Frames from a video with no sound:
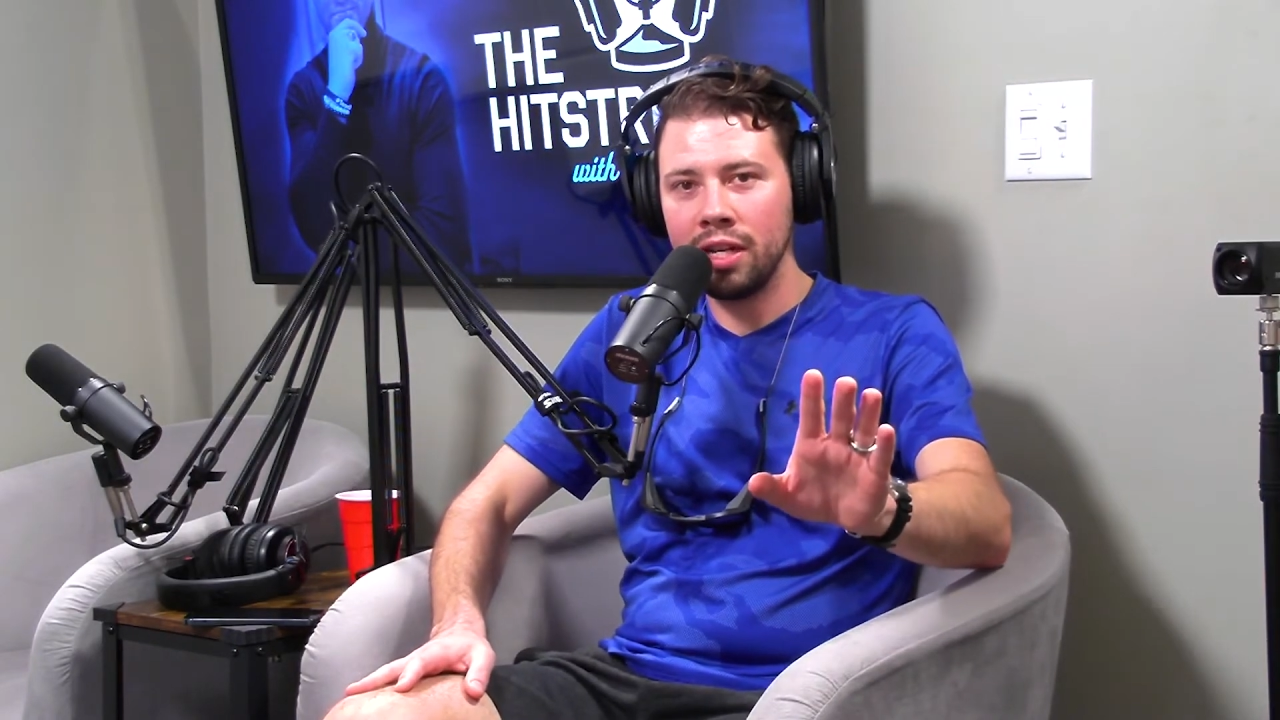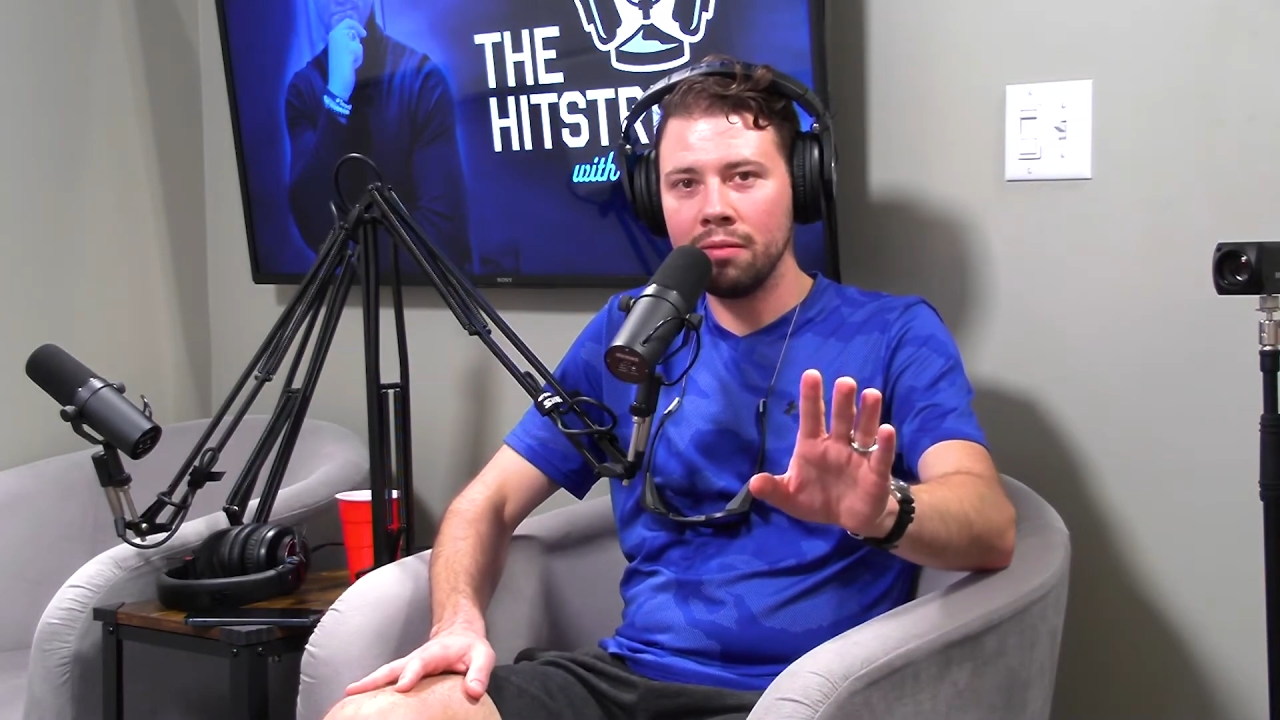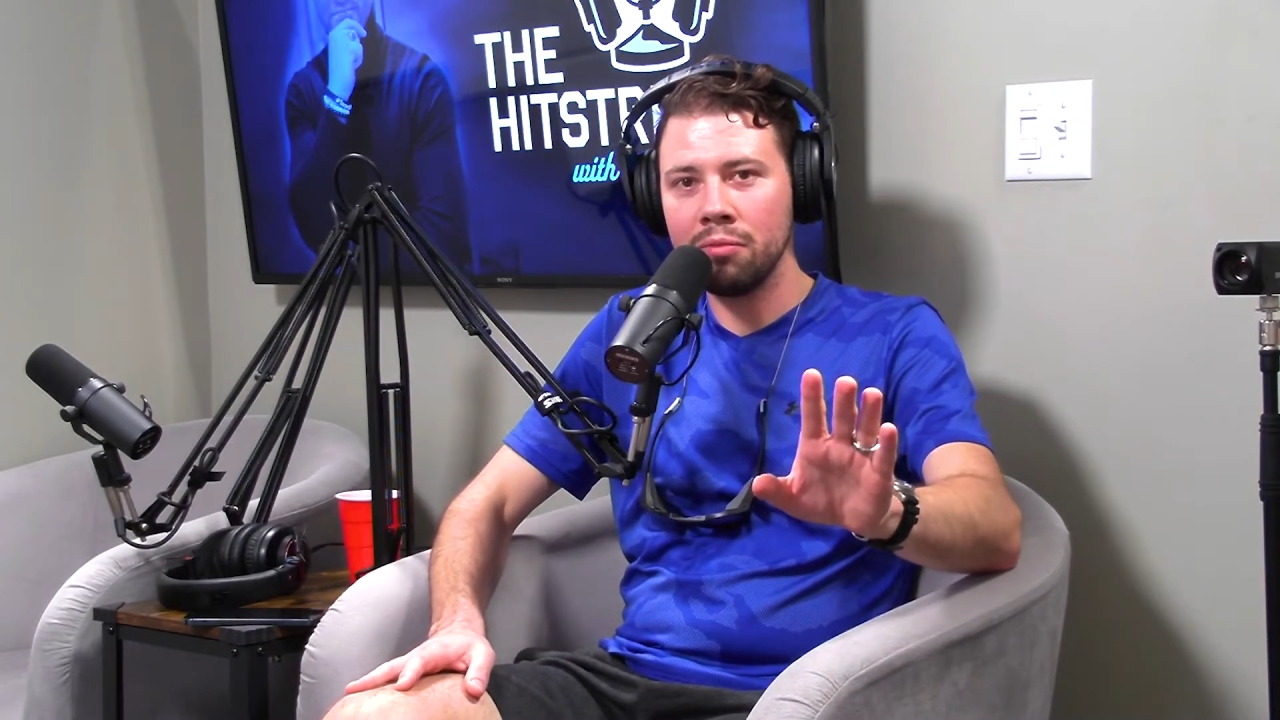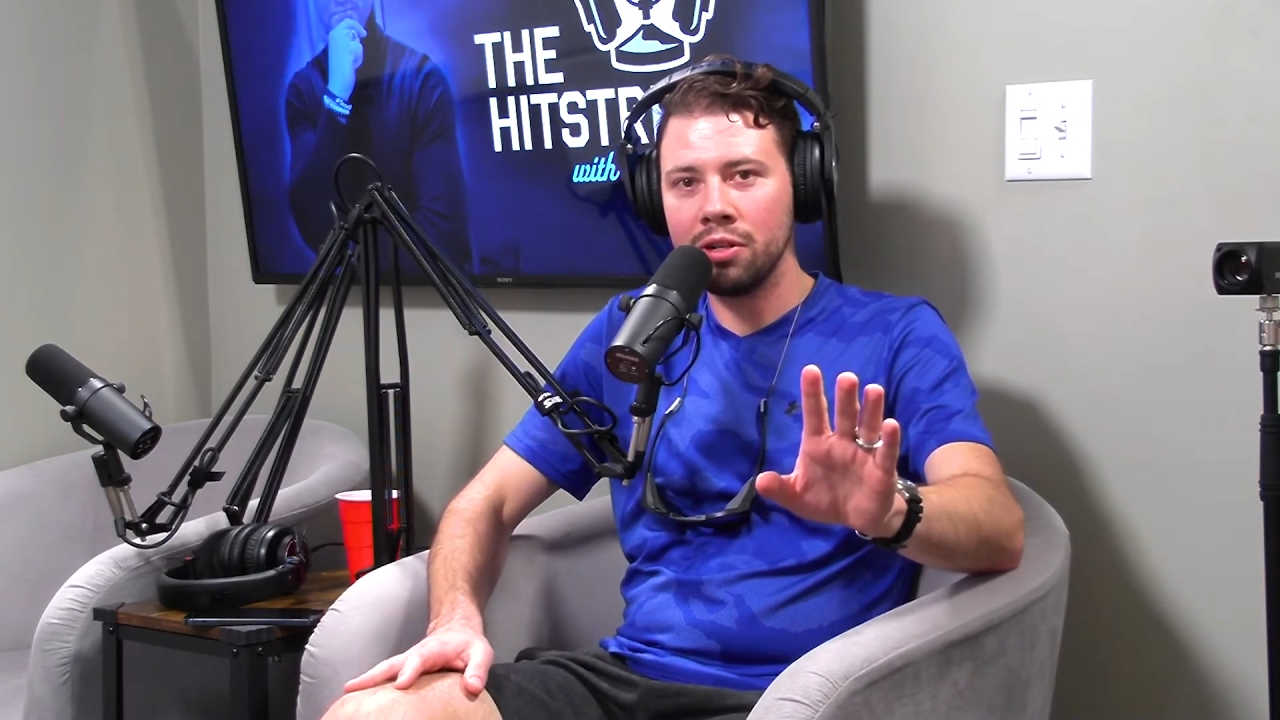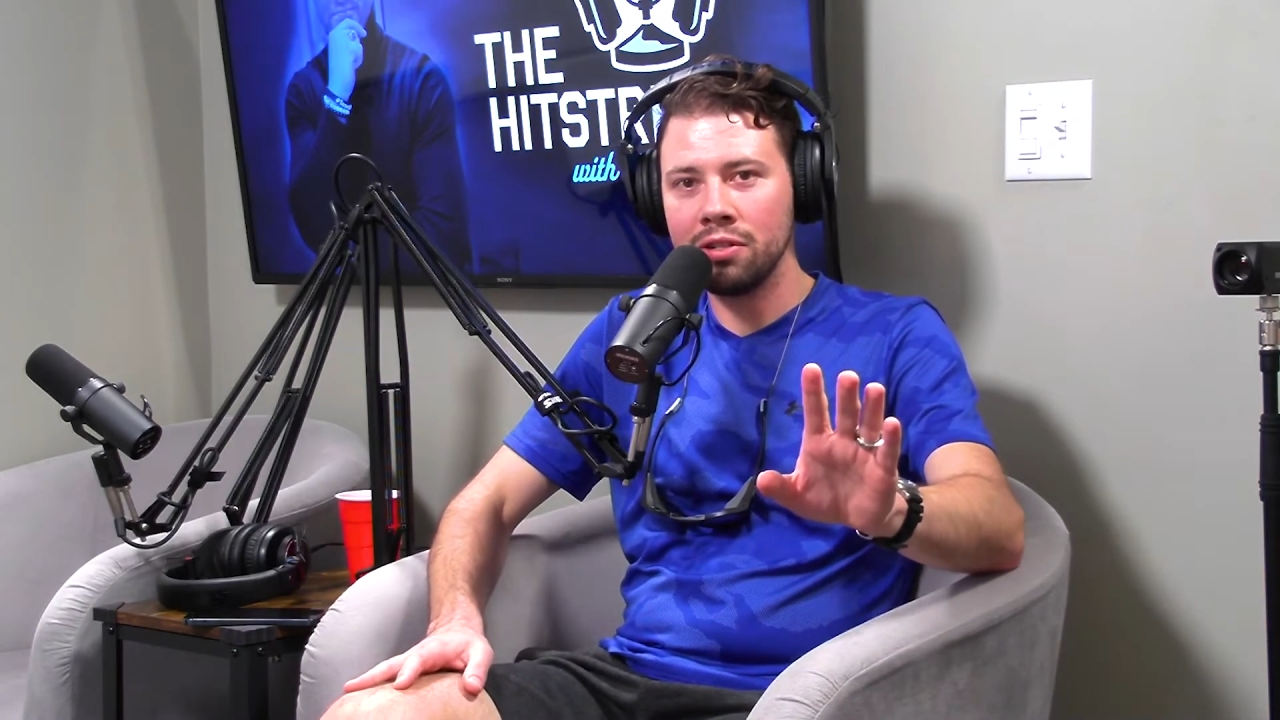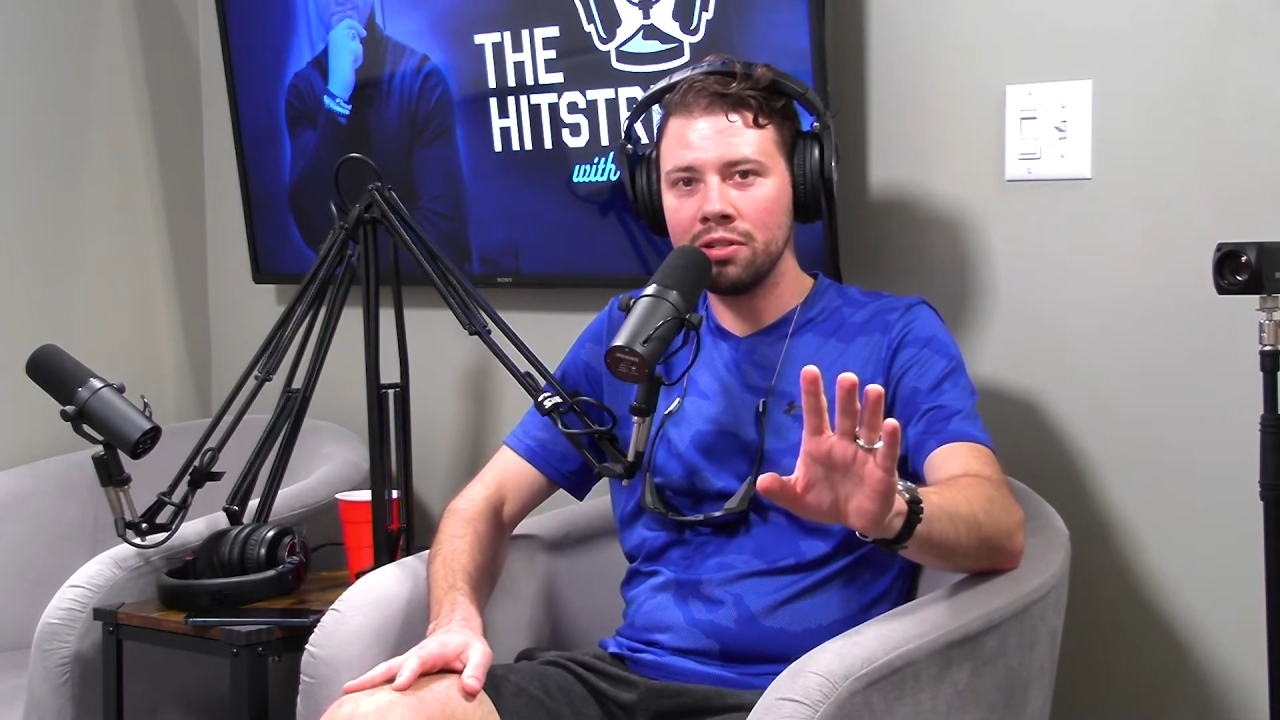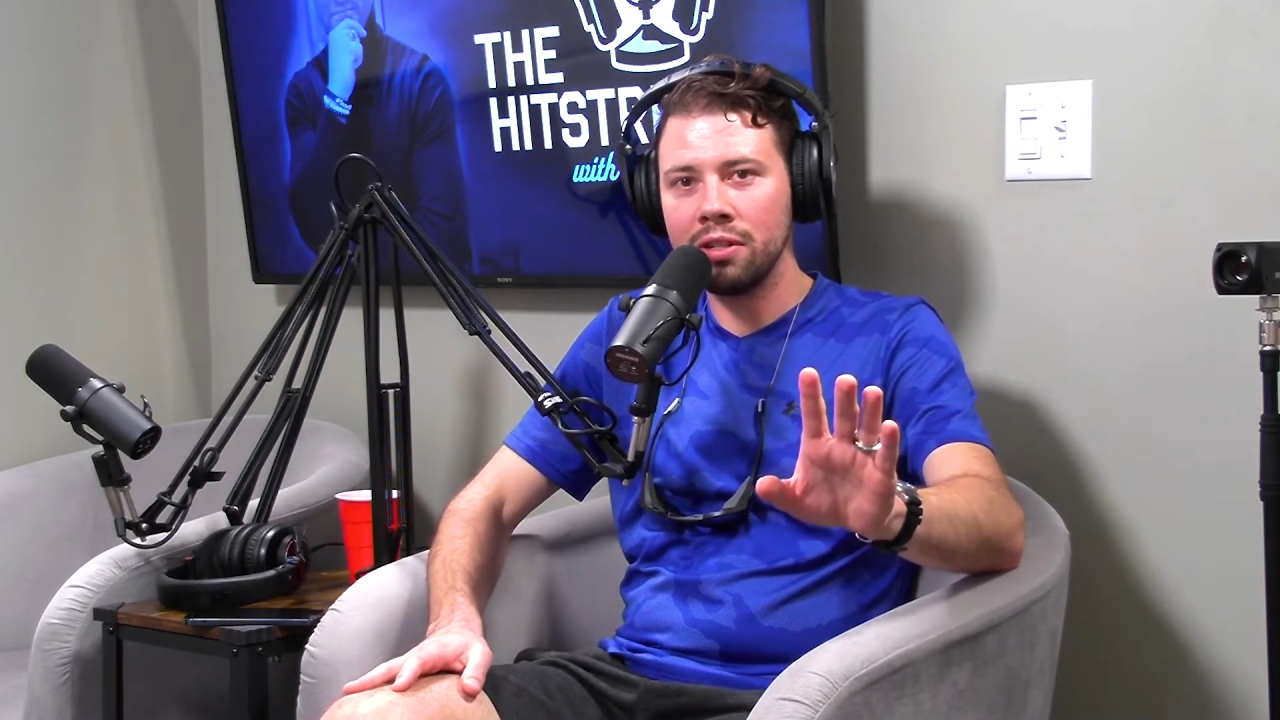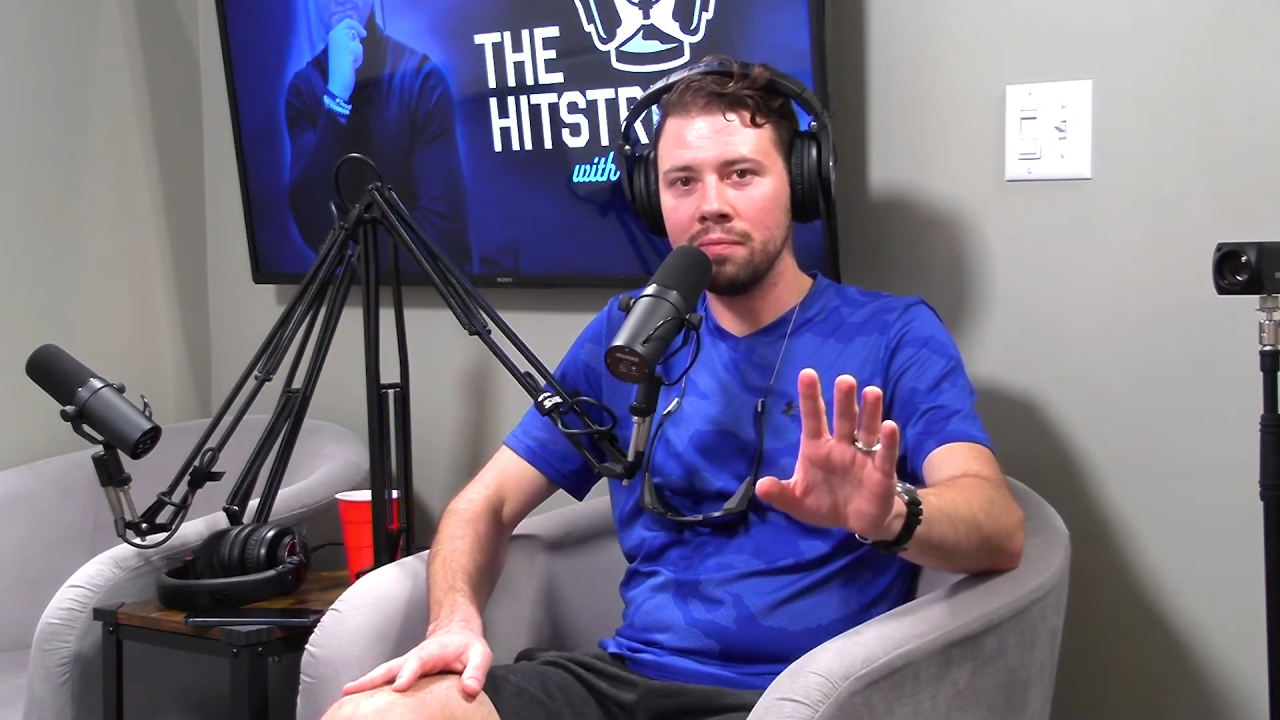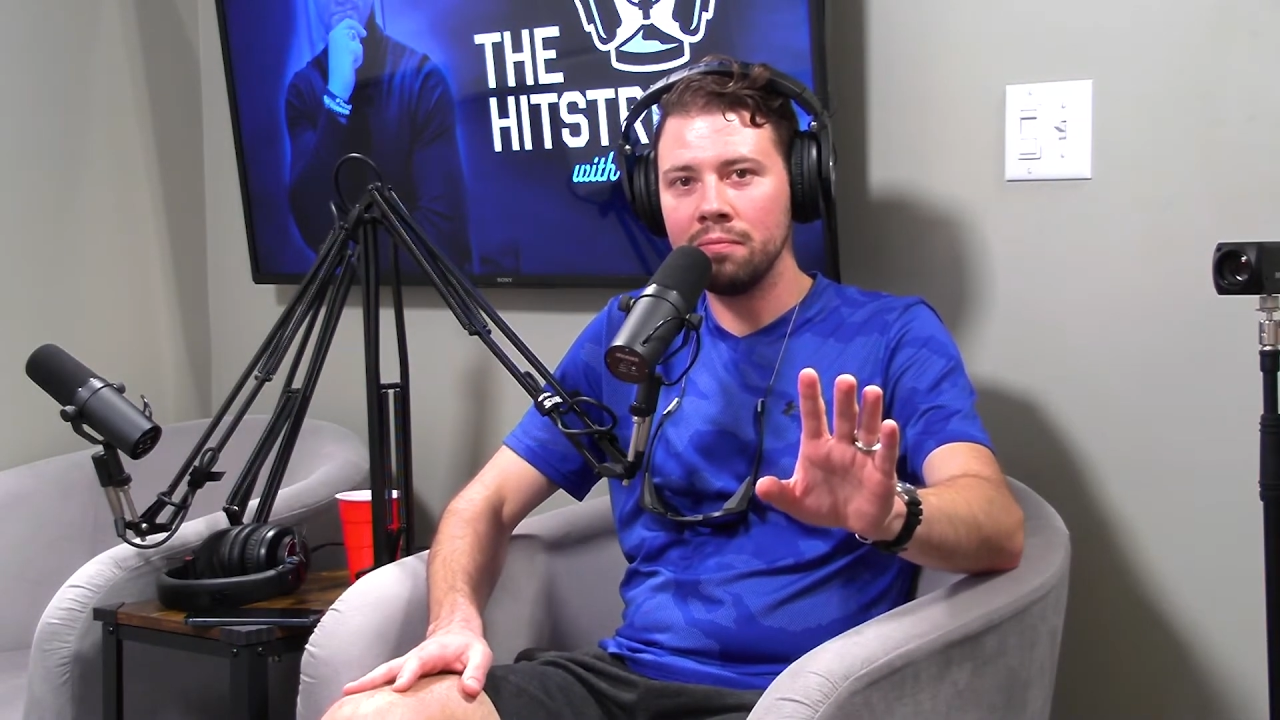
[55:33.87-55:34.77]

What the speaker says: it personally.